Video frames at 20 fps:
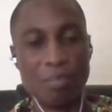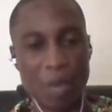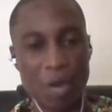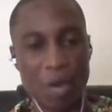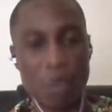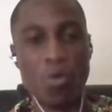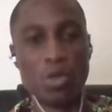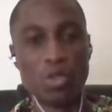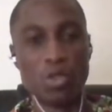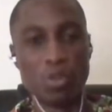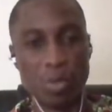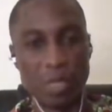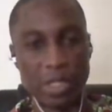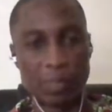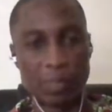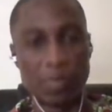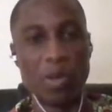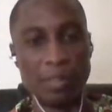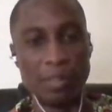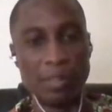but we want to
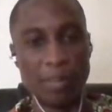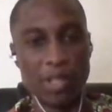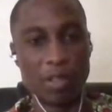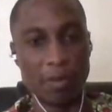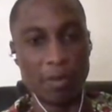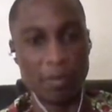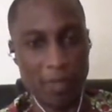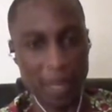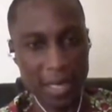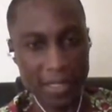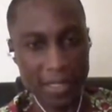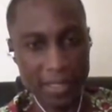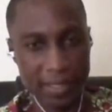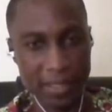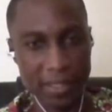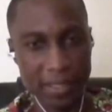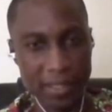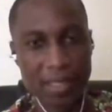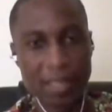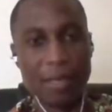respond based on facts,